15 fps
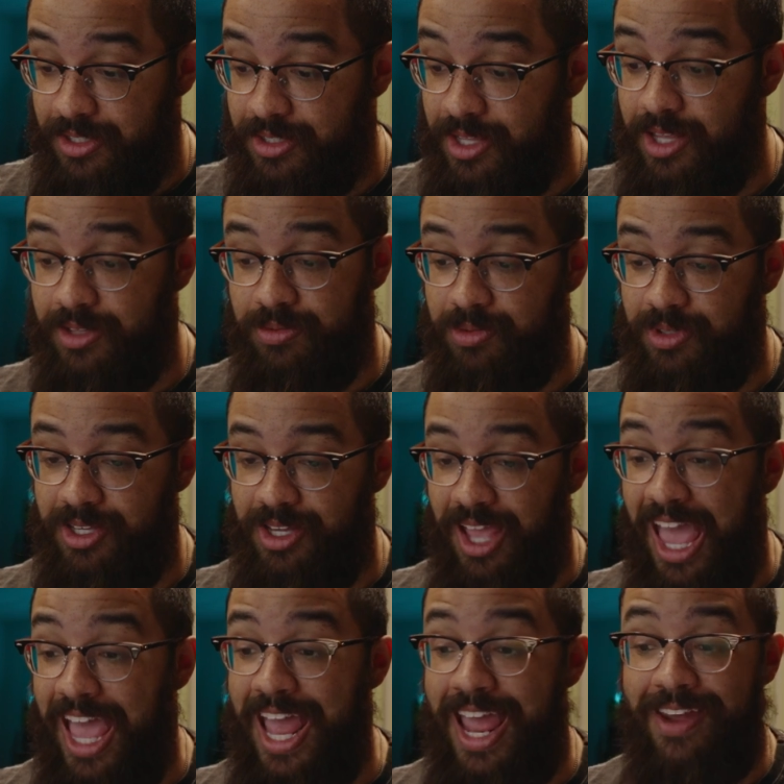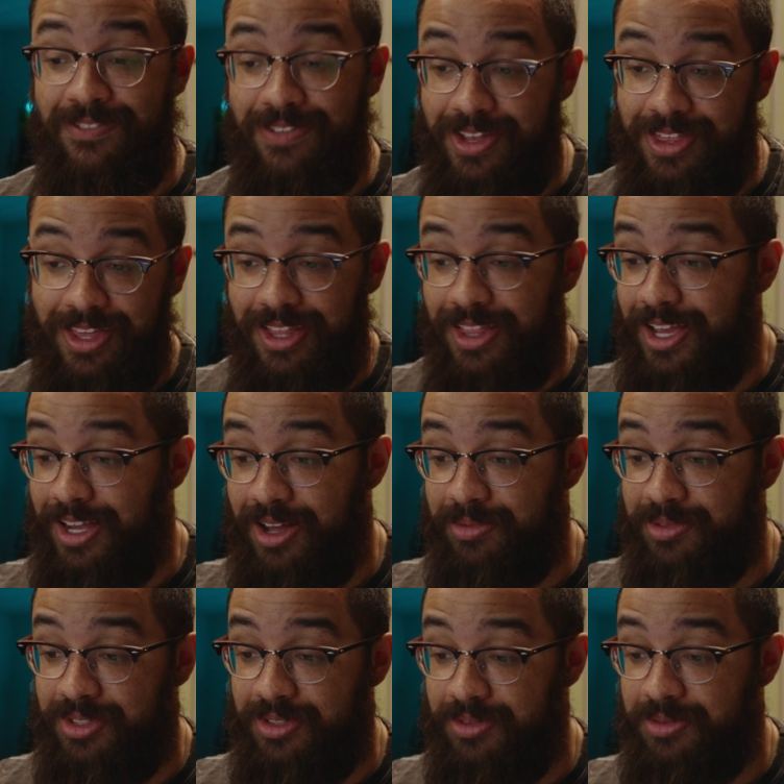So that's really everything that
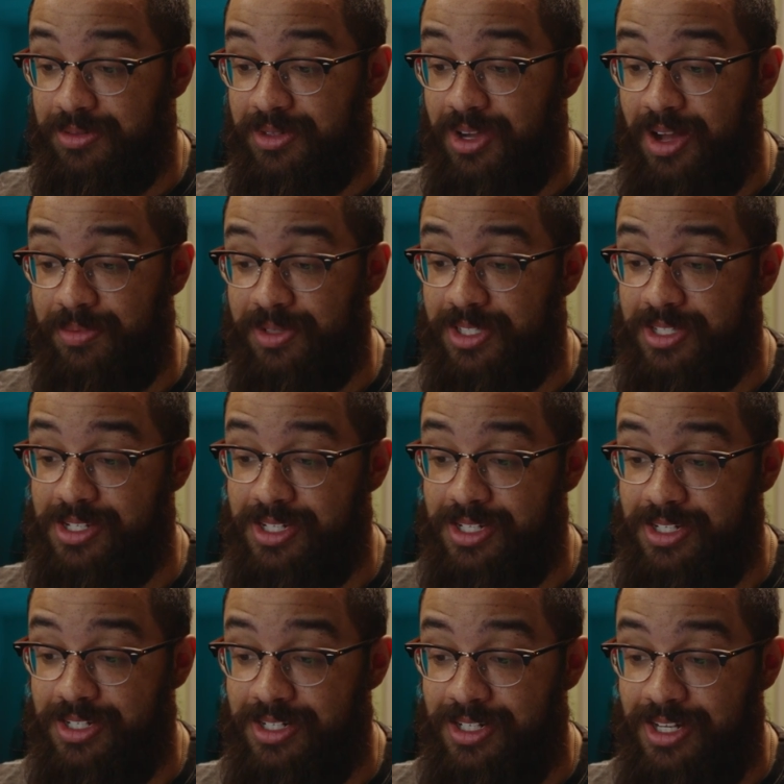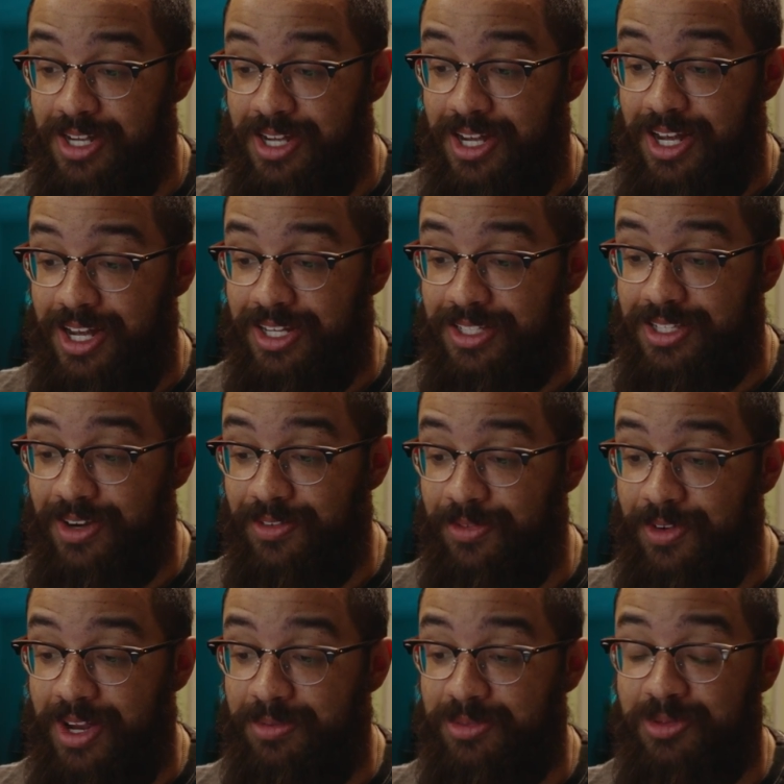comes to composition here. Center
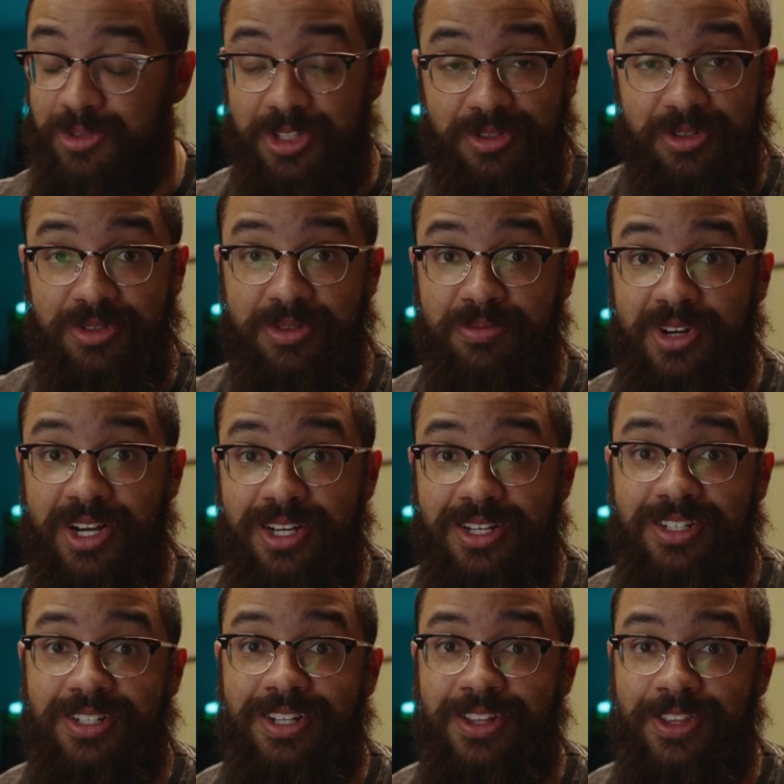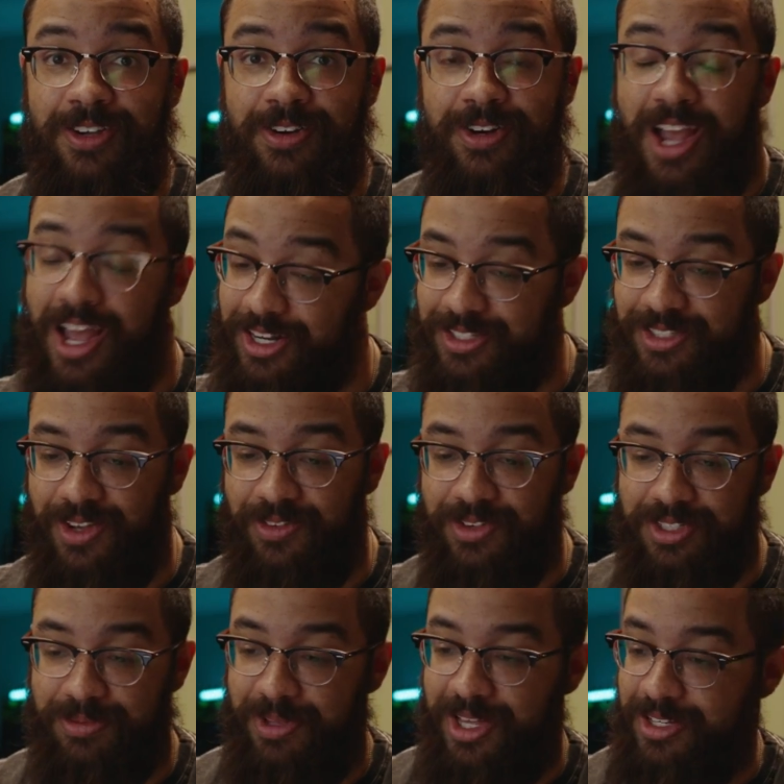frames, when you do them right, they're kind of
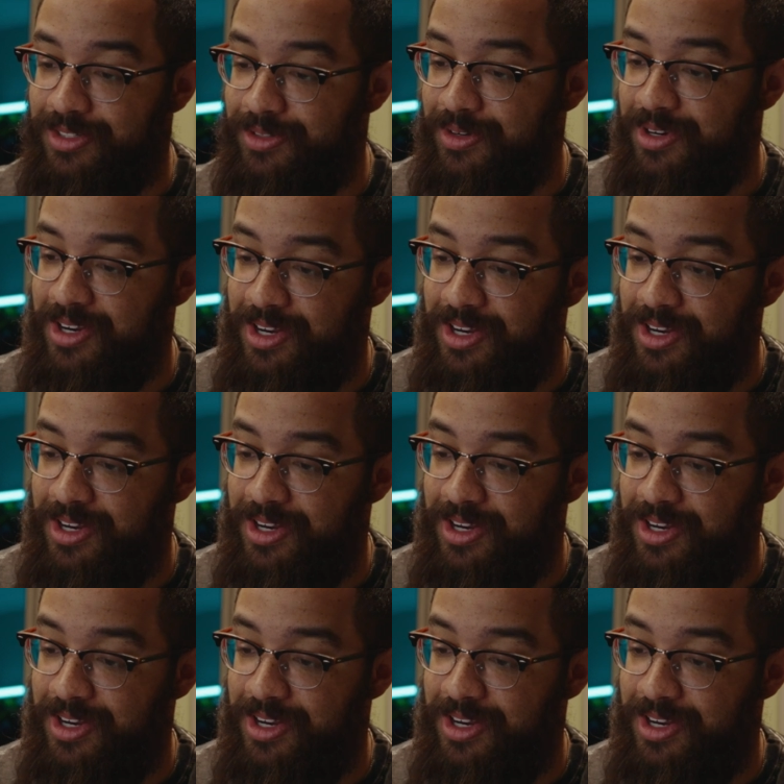self-explanatory.